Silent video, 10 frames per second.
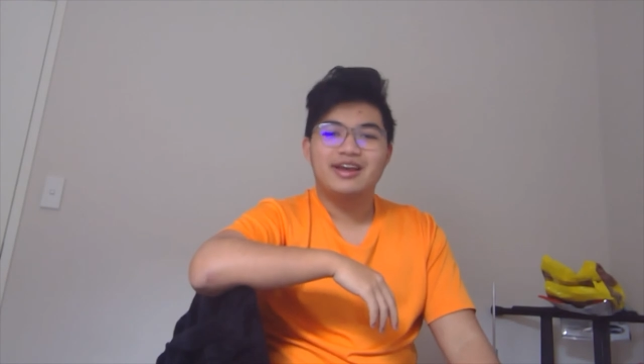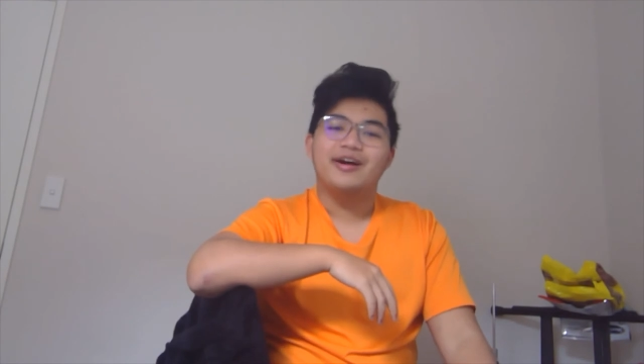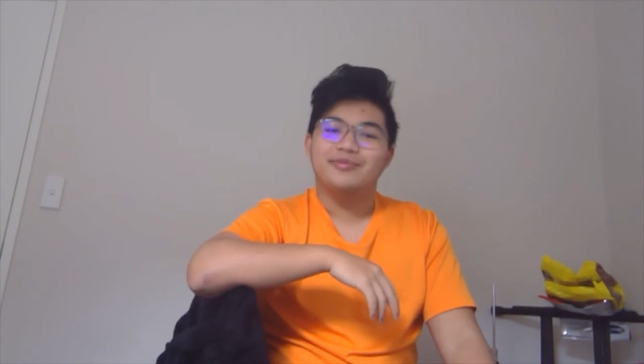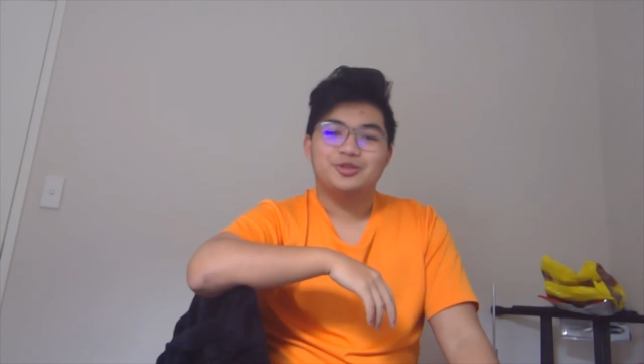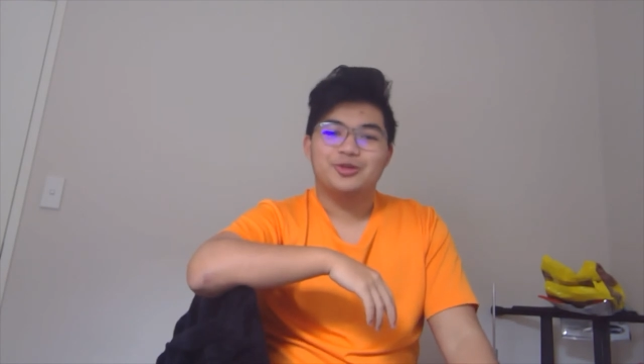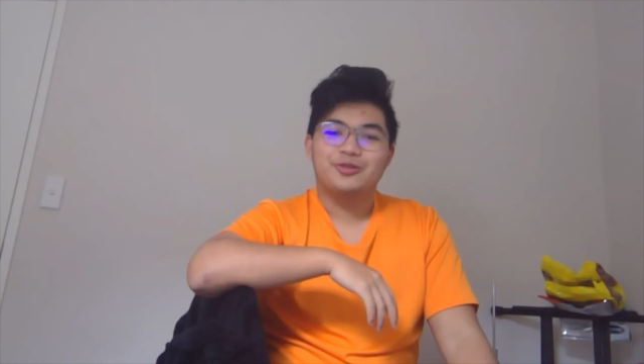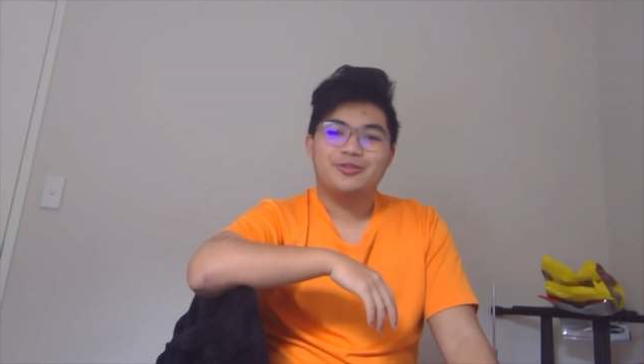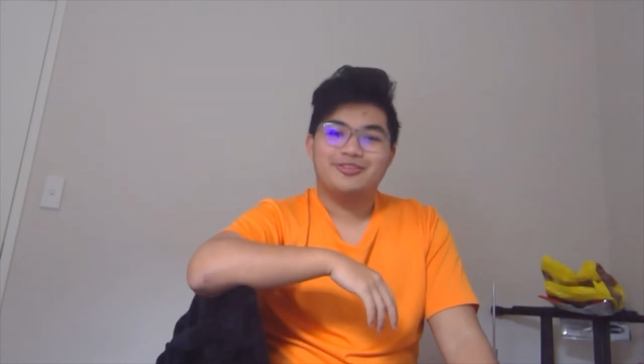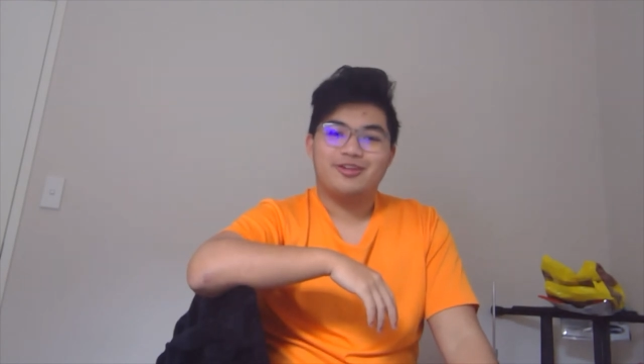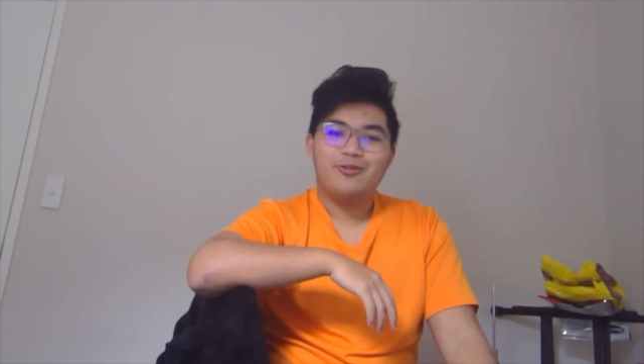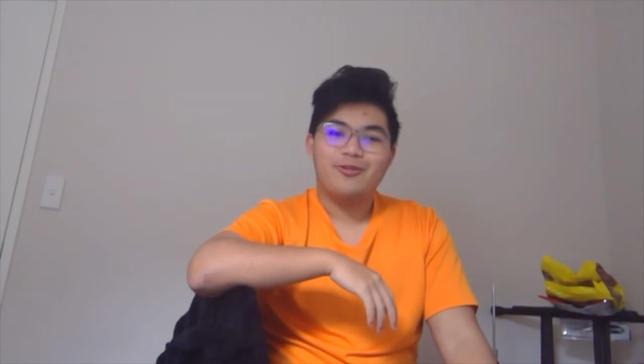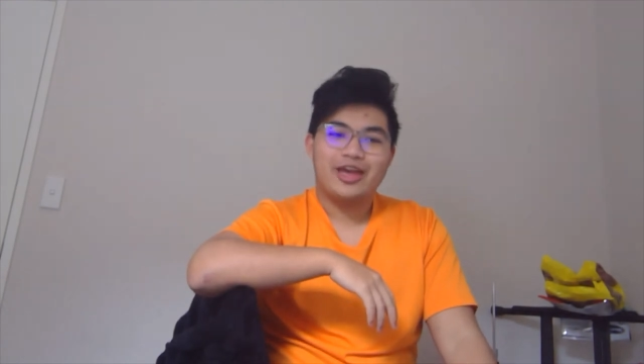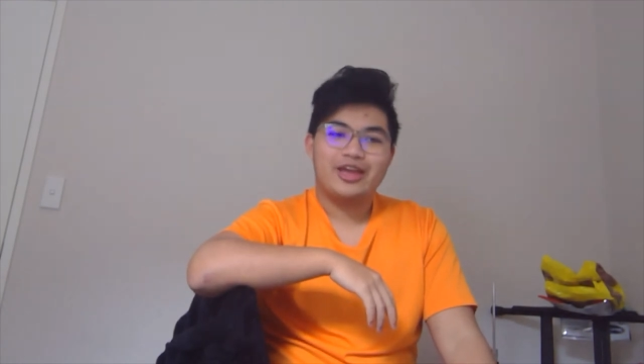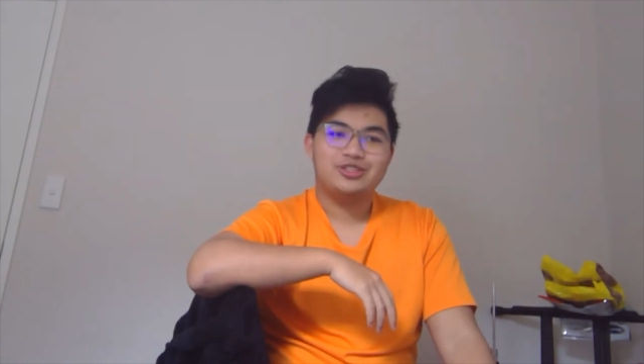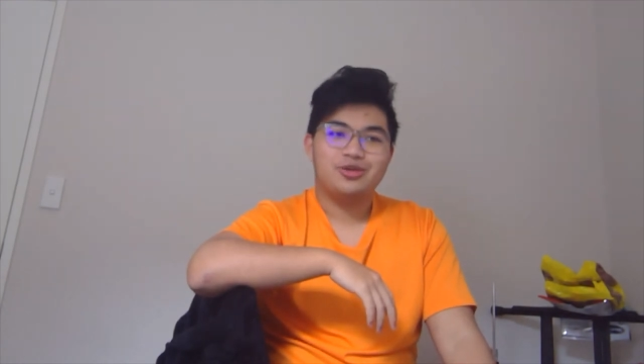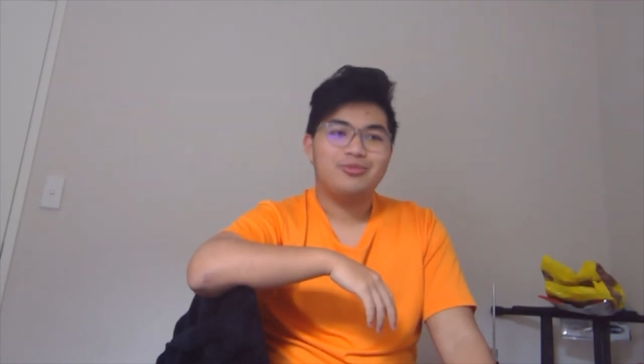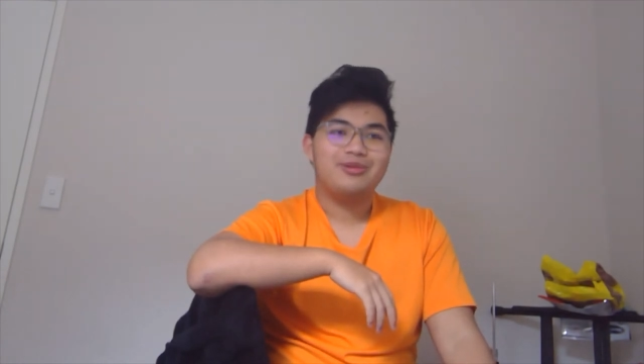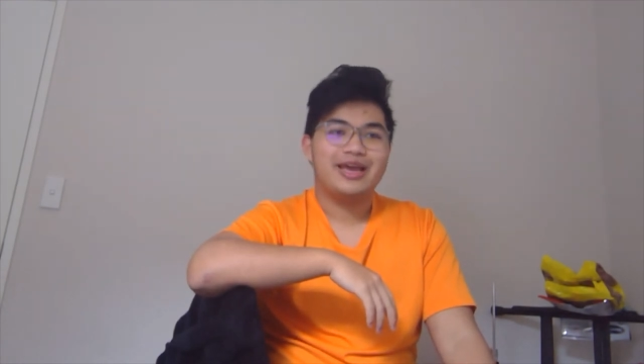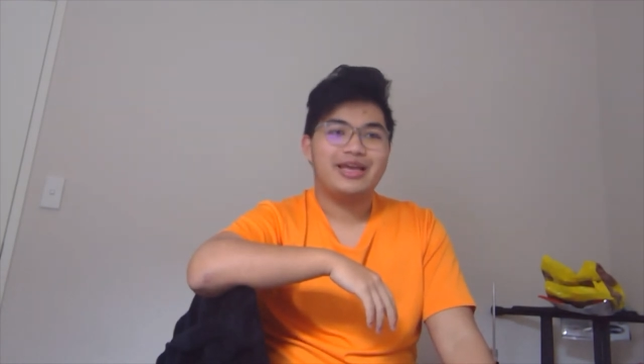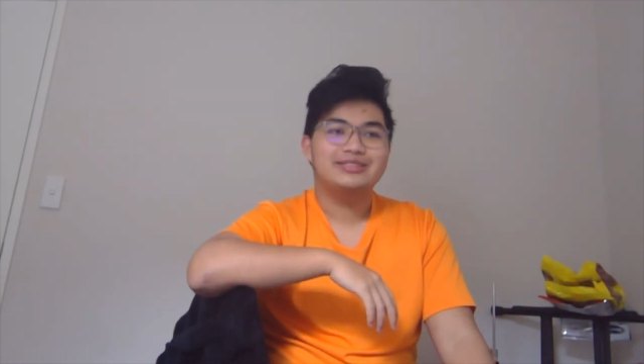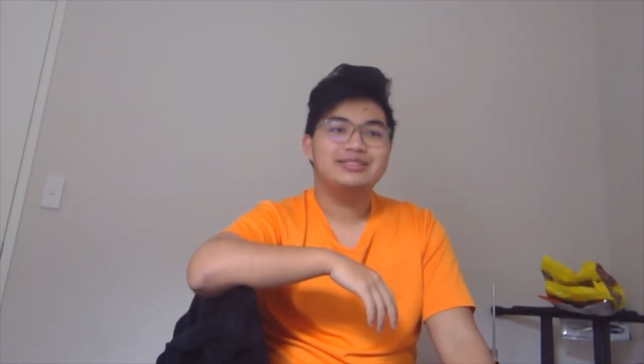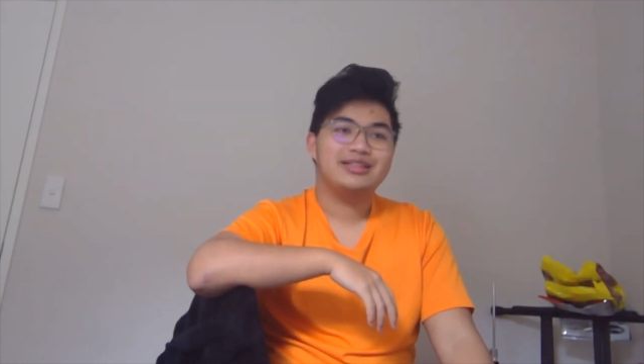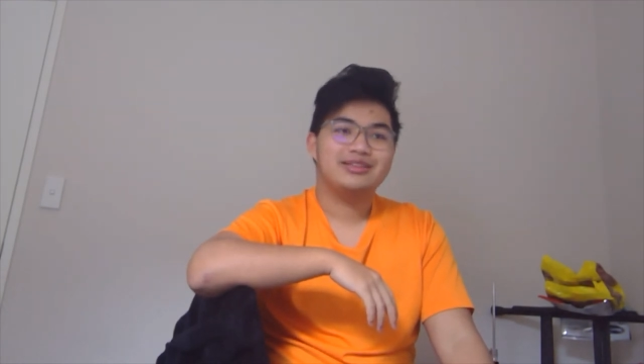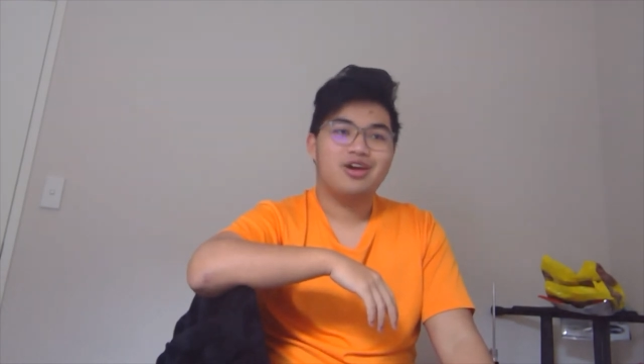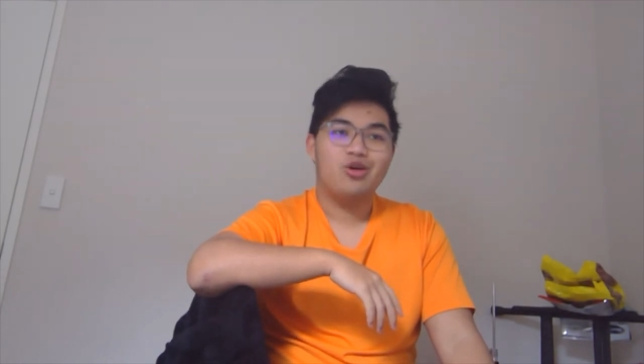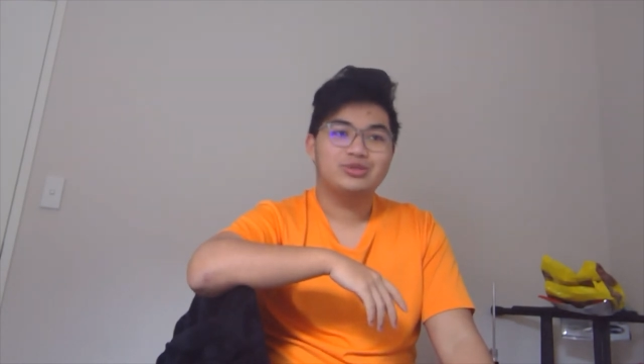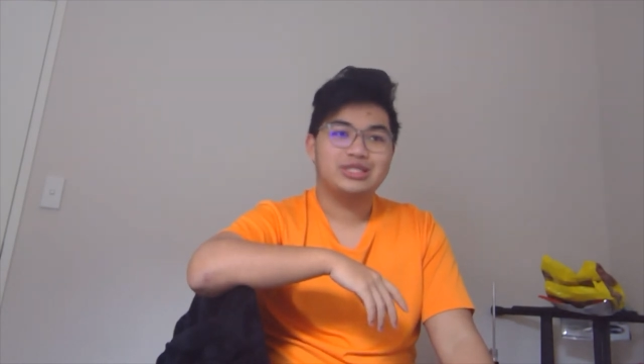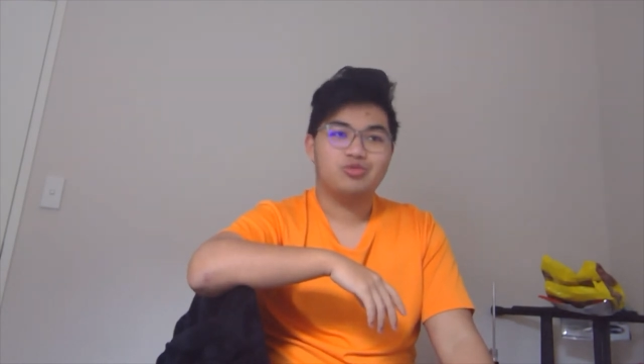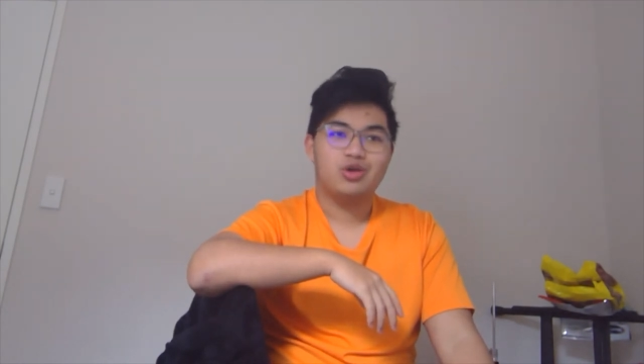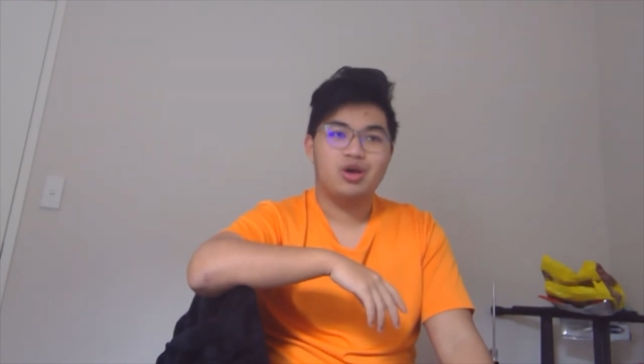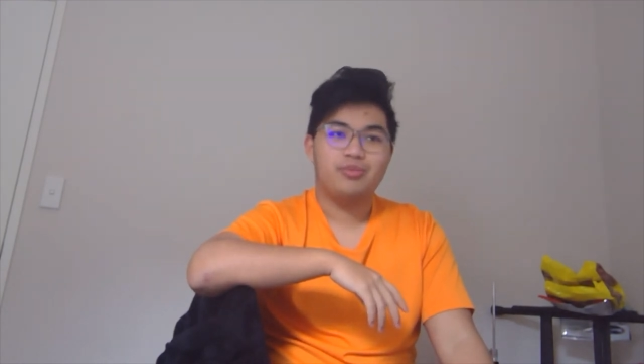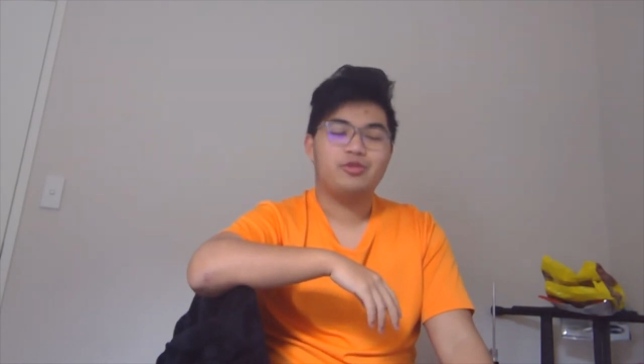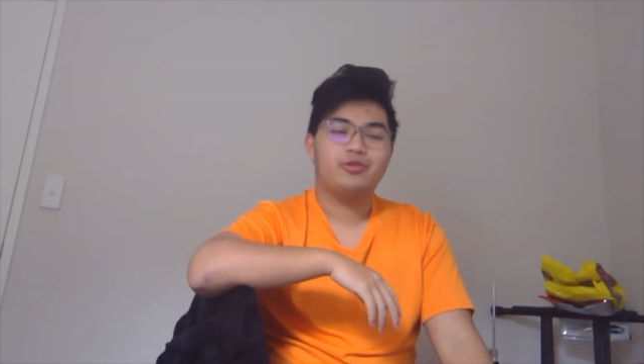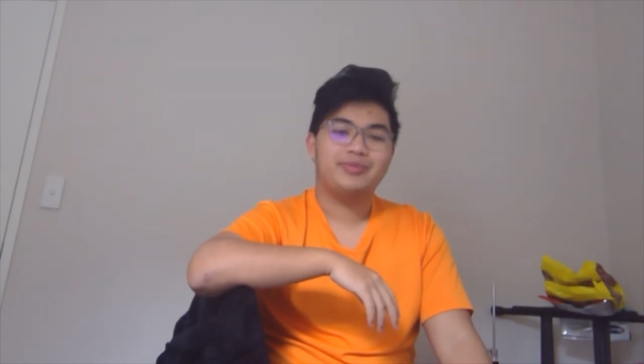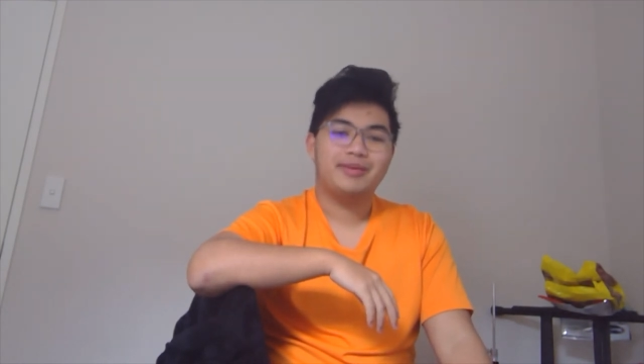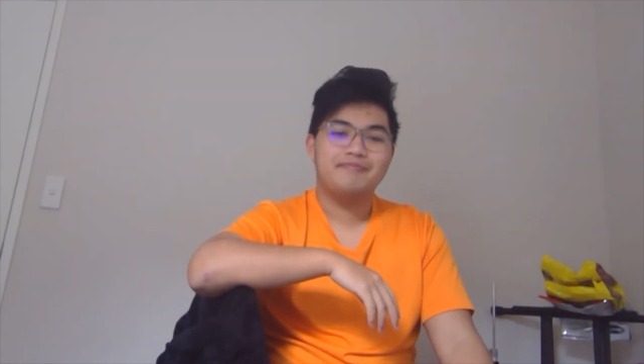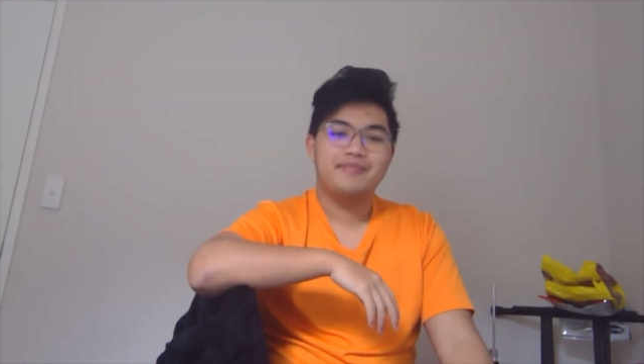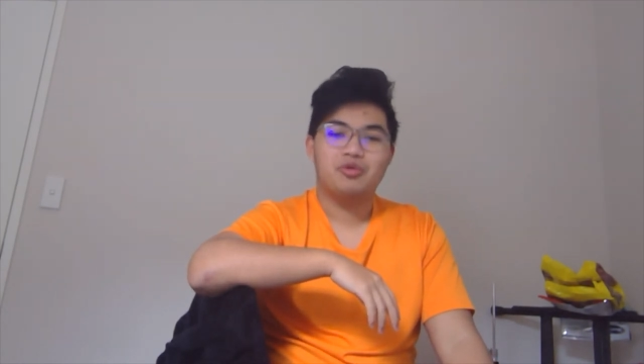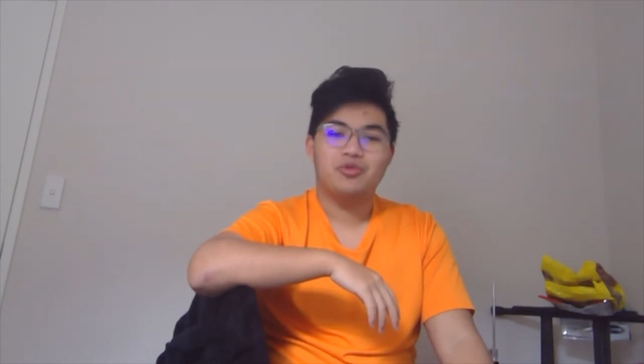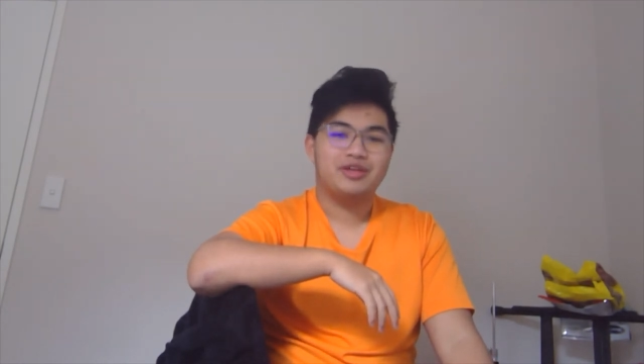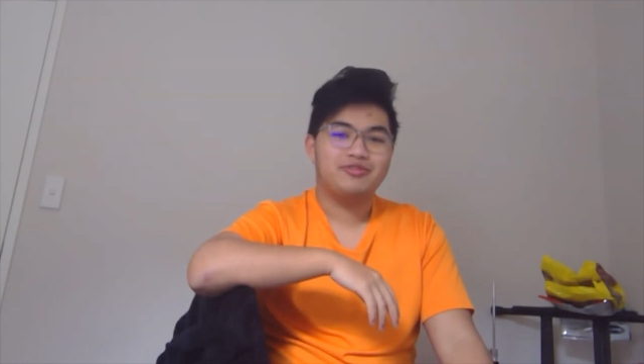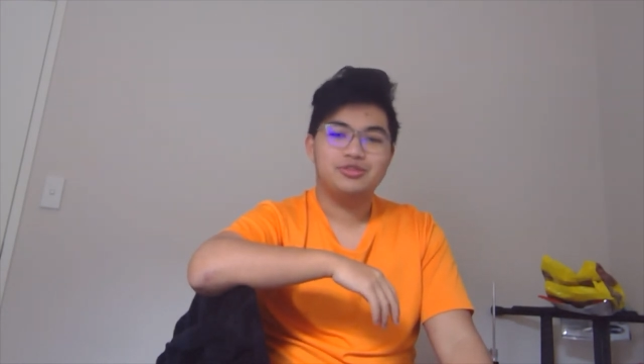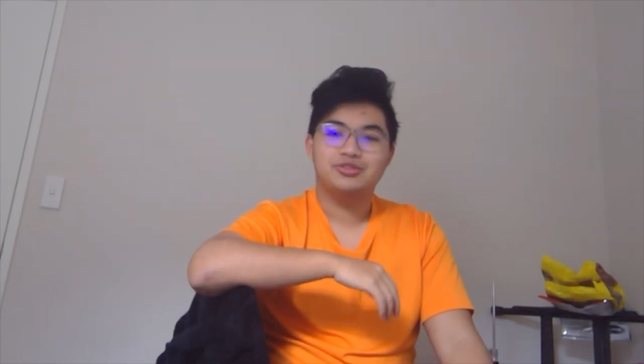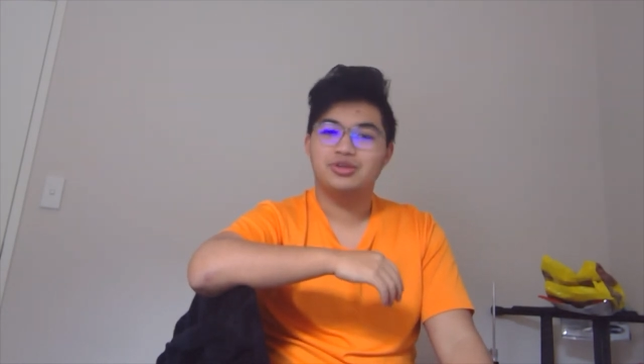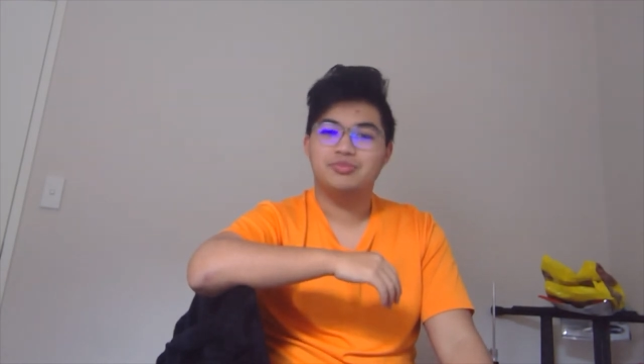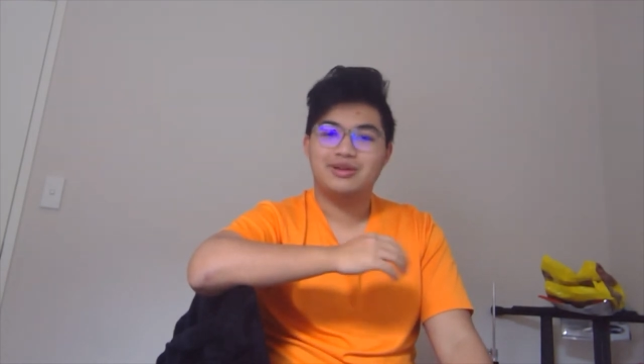I'm sure you have all had your plans and goals as well, but remember, whatever you do,